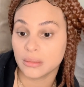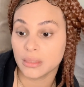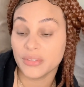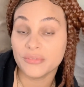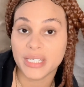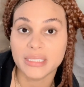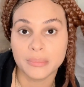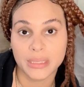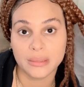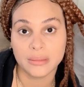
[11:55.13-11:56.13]

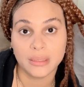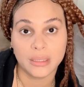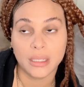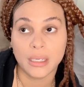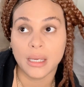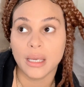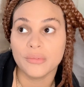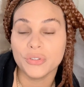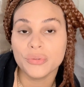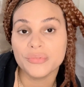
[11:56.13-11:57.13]
investment.
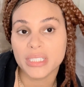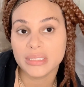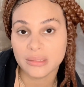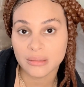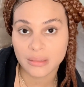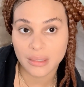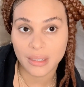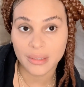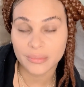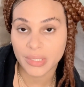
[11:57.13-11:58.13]
If you invest in a
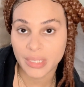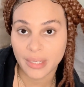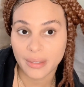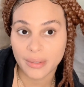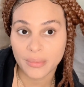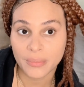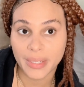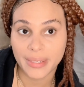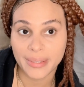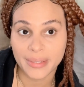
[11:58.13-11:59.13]
lot right now
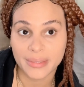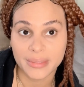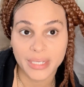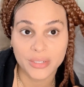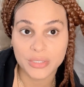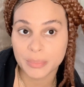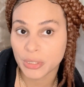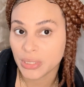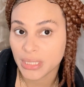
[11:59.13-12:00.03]
and Harrisburg